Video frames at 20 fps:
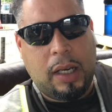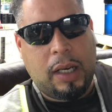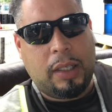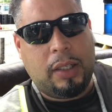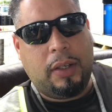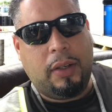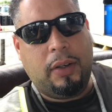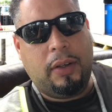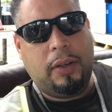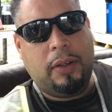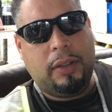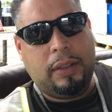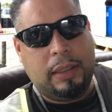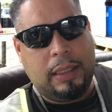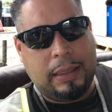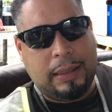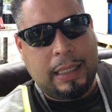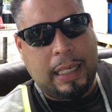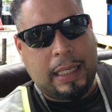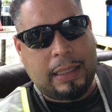God heard
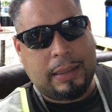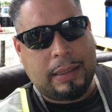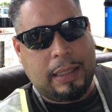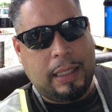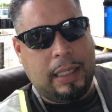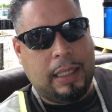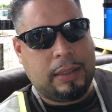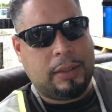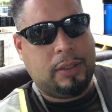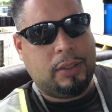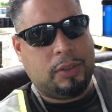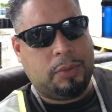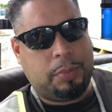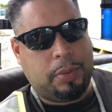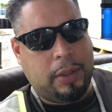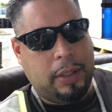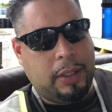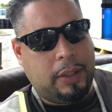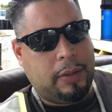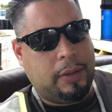the tax collector's
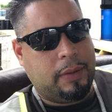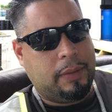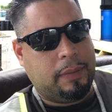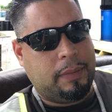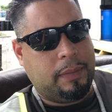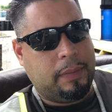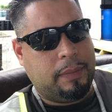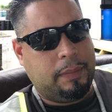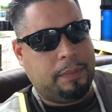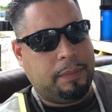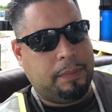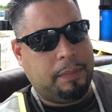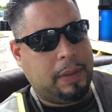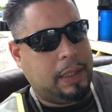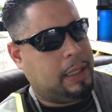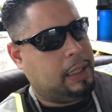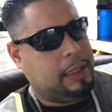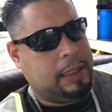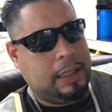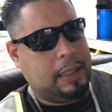prayer,
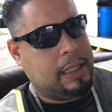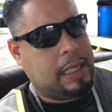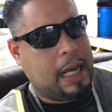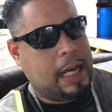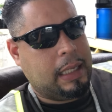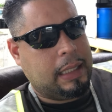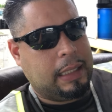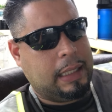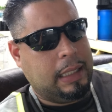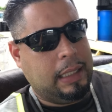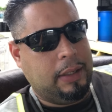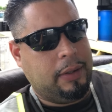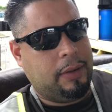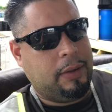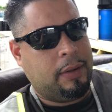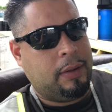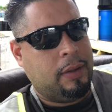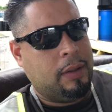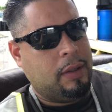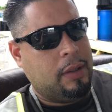but he did not hear
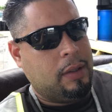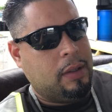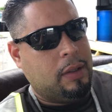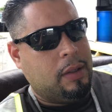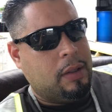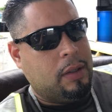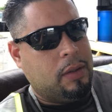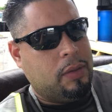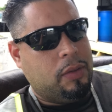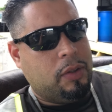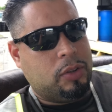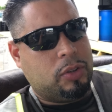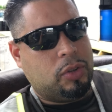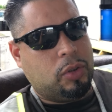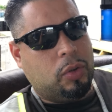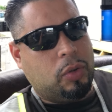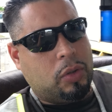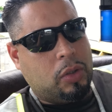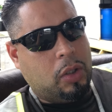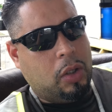the
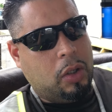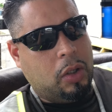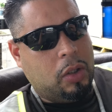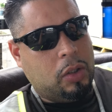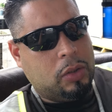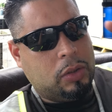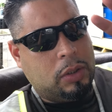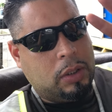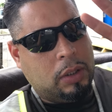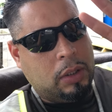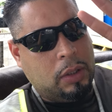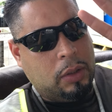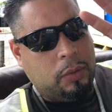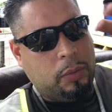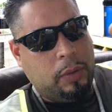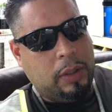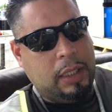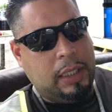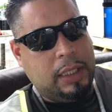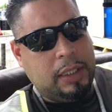so-called
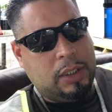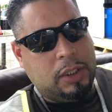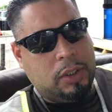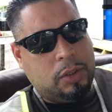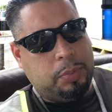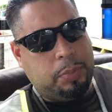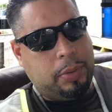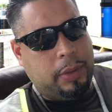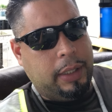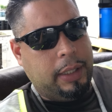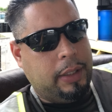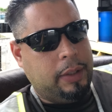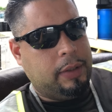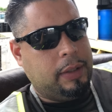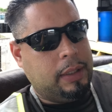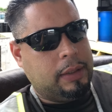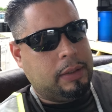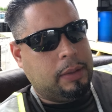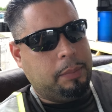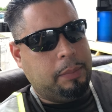religious prayer
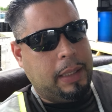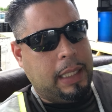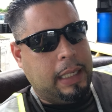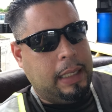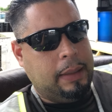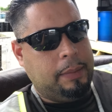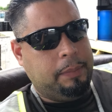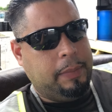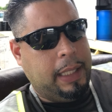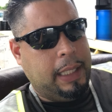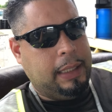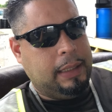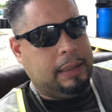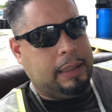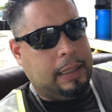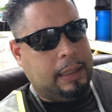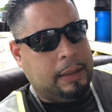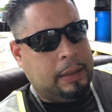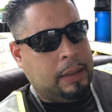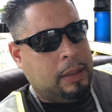that the man made
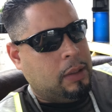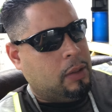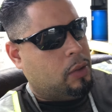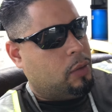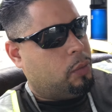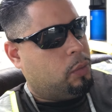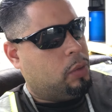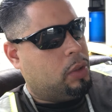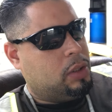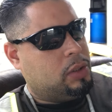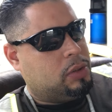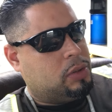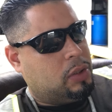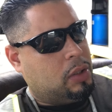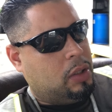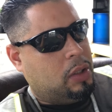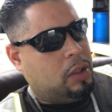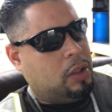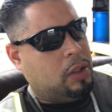that was